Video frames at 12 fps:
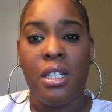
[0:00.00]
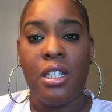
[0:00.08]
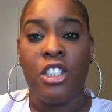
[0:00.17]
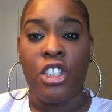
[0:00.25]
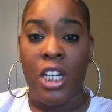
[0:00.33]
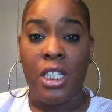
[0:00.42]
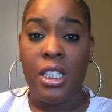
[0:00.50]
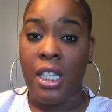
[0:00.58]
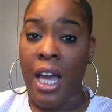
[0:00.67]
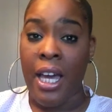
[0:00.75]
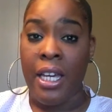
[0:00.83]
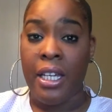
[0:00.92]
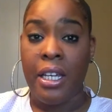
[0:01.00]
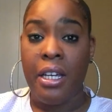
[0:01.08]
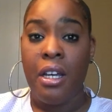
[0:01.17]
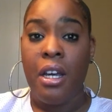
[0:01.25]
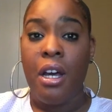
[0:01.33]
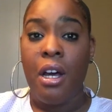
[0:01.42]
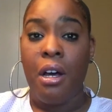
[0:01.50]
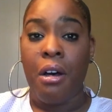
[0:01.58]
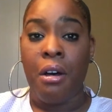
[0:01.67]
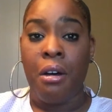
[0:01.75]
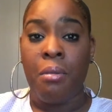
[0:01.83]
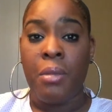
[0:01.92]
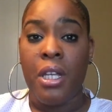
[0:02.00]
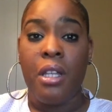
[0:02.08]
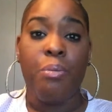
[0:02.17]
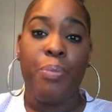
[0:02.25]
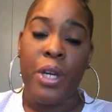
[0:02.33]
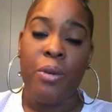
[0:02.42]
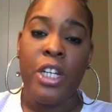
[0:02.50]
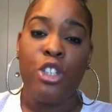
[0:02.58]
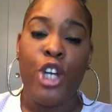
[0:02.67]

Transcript: just like period